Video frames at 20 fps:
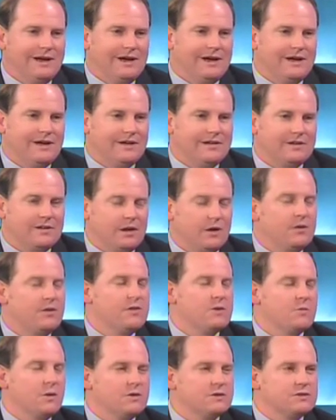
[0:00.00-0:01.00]
uh, go to
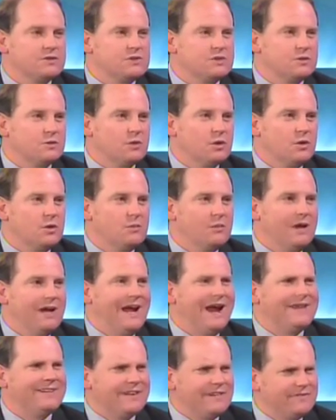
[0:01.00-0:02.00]
the emergency room
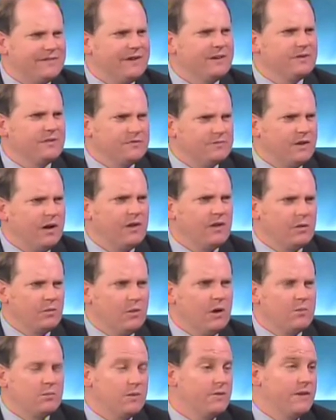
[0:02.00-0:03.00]
and they fail to
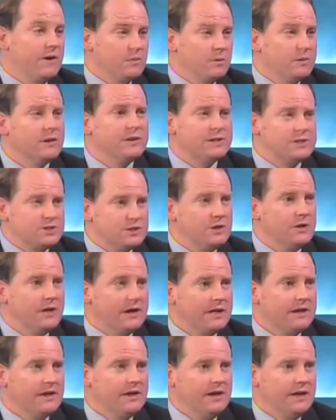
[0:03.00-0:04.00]
follow up when they really
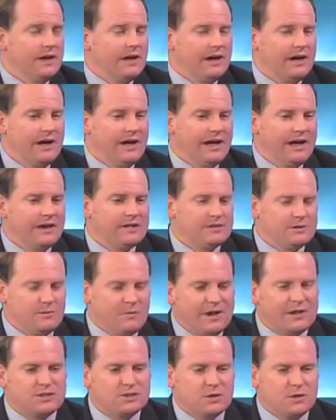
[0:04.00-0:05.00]
should, uh, and to
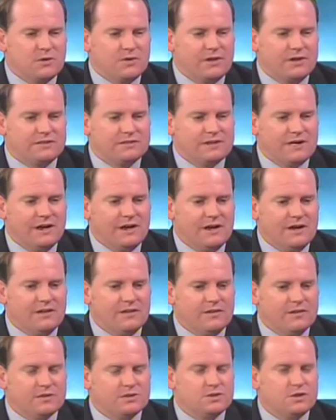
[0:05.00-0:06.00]
make sure that uh,
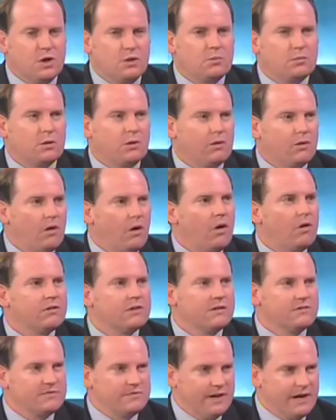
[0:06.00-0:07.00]
there's no
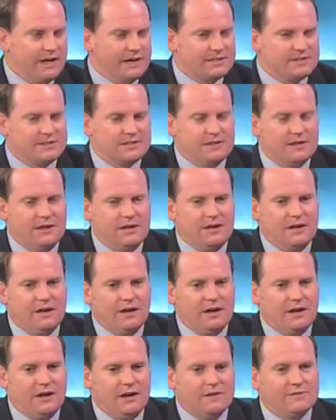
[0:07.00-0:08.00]
prolonged effects
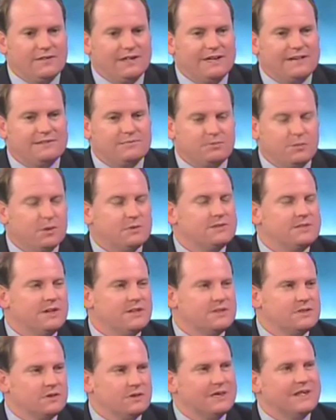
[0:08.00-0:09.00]
uh, of any
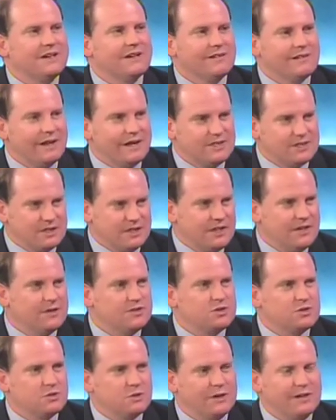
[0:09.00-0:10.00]
potential inhalation
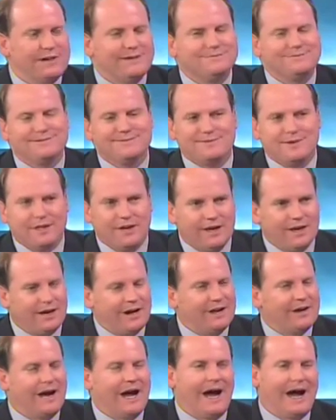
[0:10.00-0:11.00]
injury,
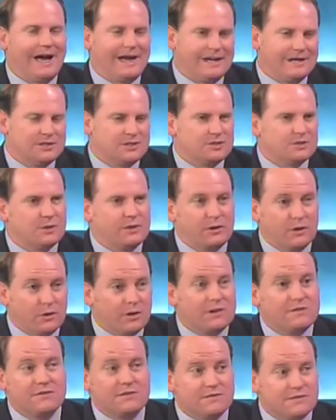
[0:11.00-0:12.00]
Uh, eye injury,
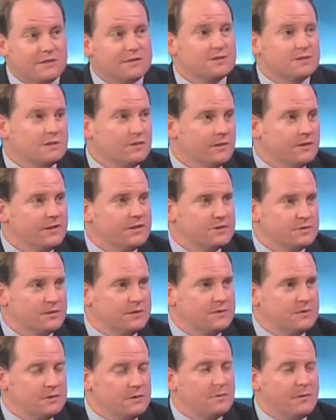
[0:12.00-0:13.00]
or even physical
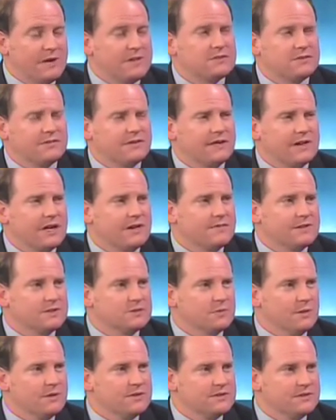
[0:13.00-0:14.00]
injury to, based on the kind of
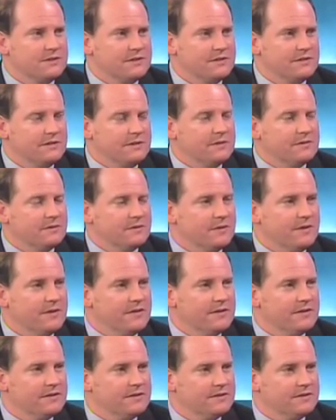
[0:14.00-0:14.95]
explosion that you're dealing with.